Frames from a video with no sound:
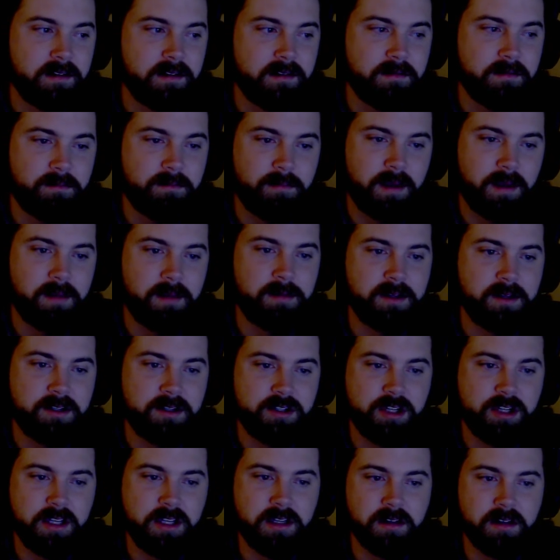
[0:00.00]
Maybe
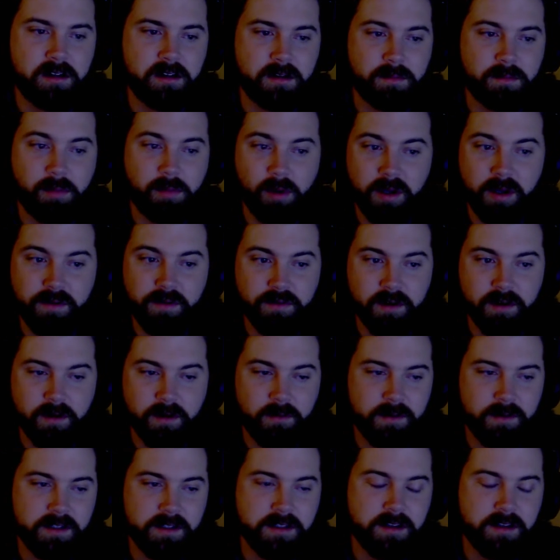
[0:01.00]
she and her boyfriend
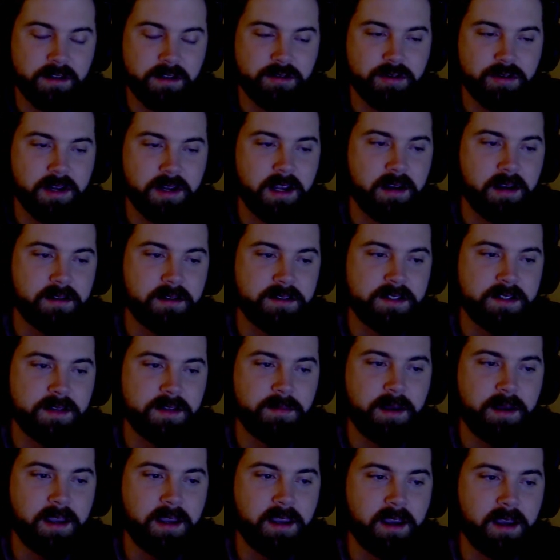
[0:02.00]
went to the treehouse to
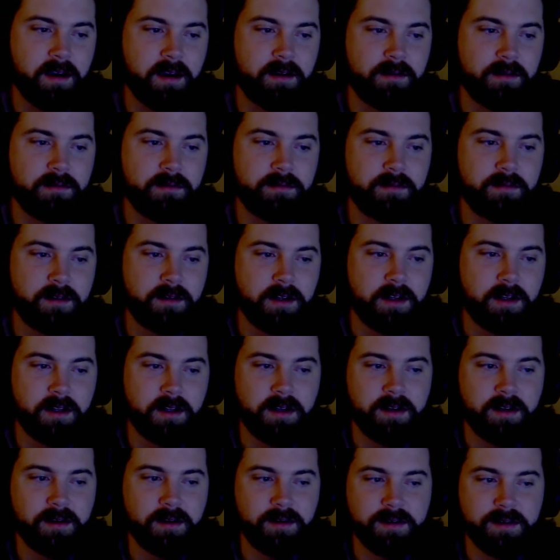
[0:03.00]
make out
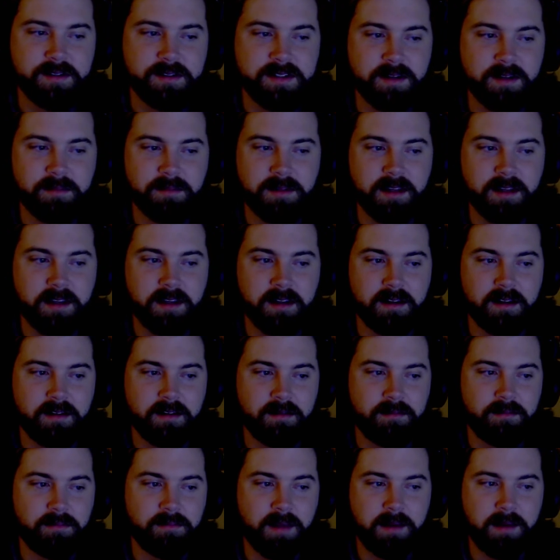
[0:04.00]
or something,
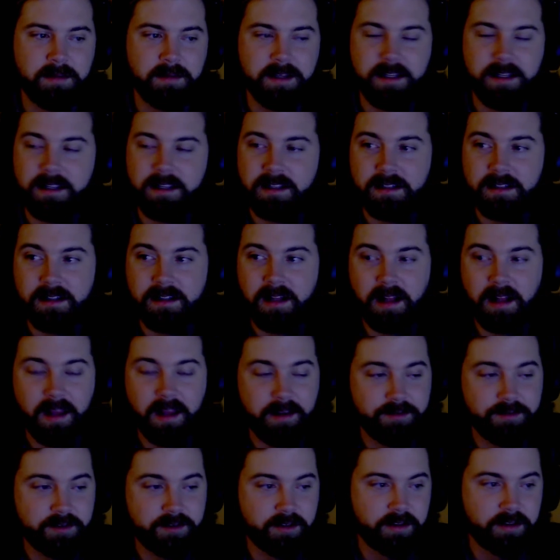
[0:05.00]
and maybe he'd
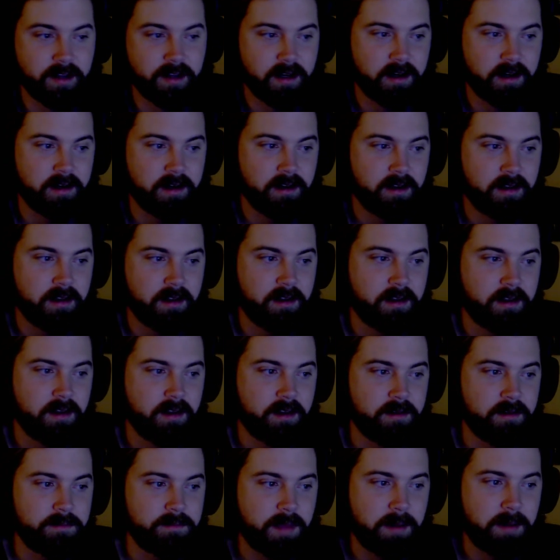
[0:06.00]
left her there.
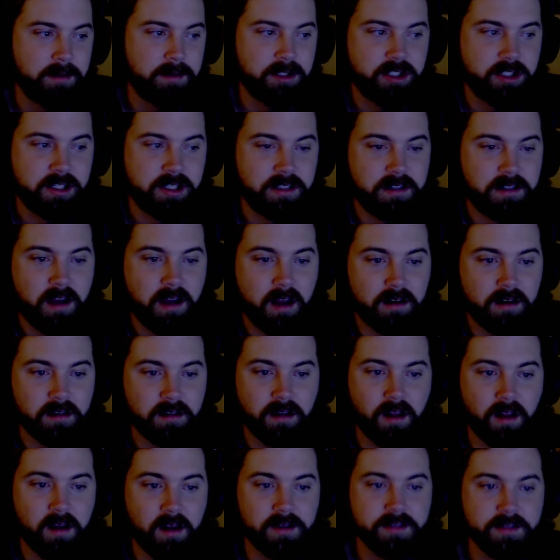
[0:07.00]
Maybe she'd gotten
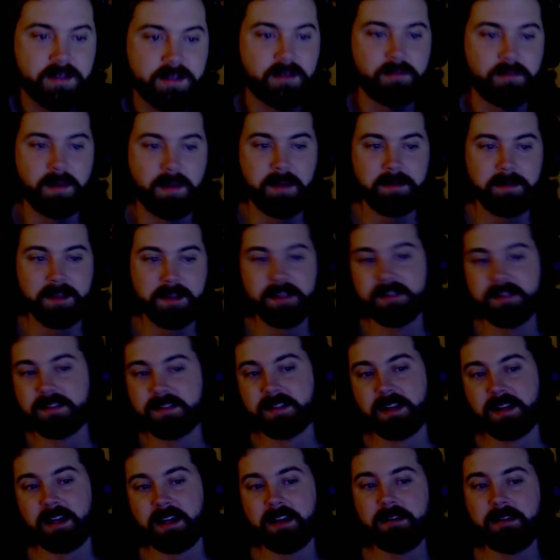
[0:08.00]
lost, or maybe the
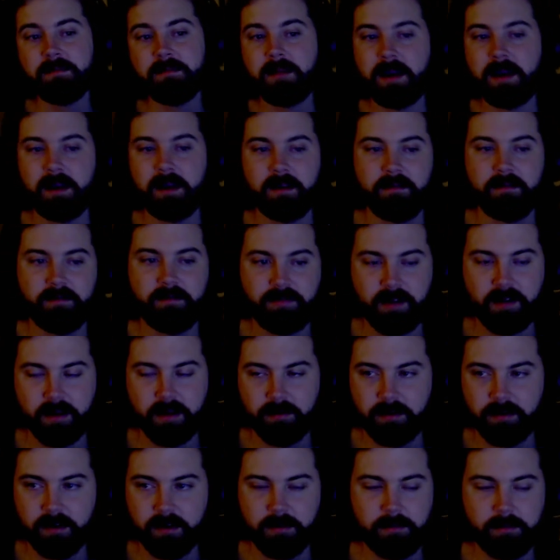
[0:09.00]
skin men
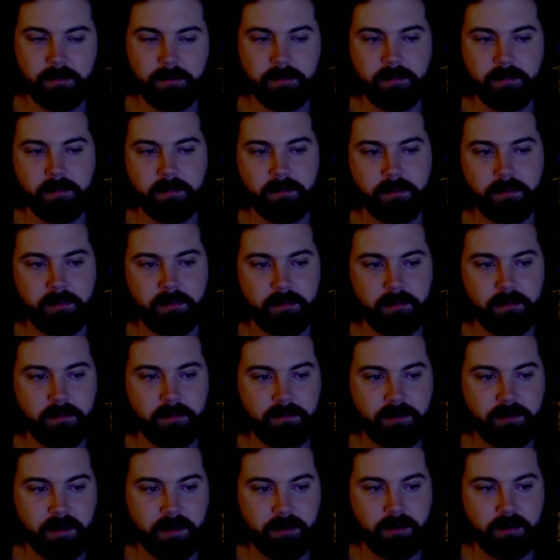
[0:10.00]
found
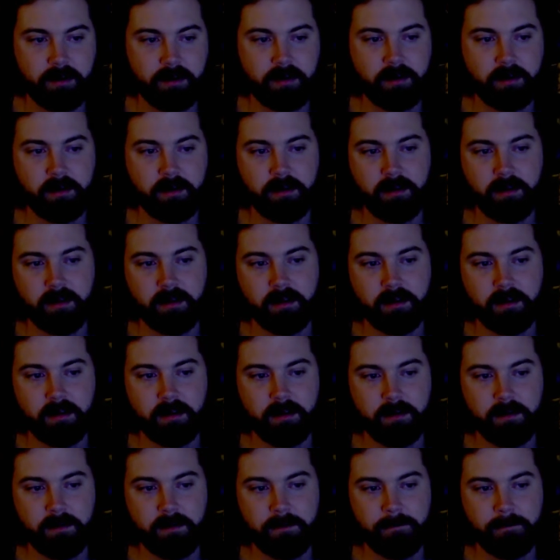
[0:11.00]
her.
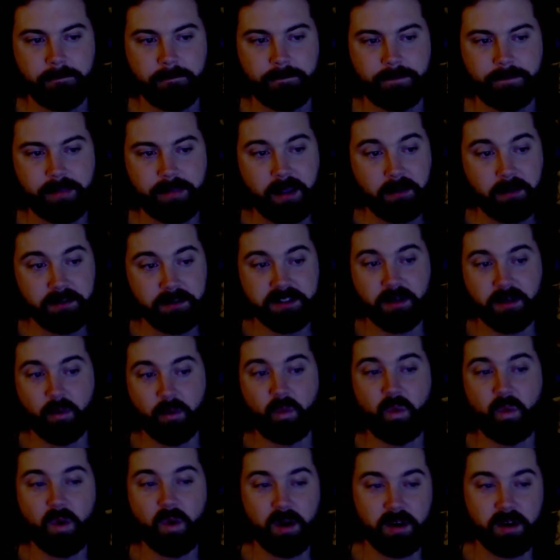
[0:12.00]
That was the
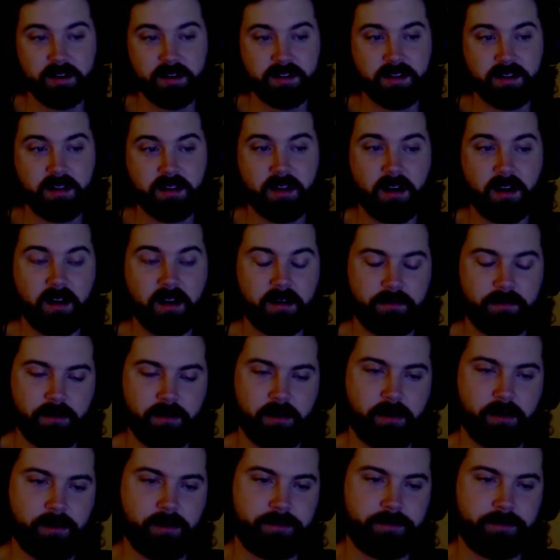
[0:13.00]
worst thought of all.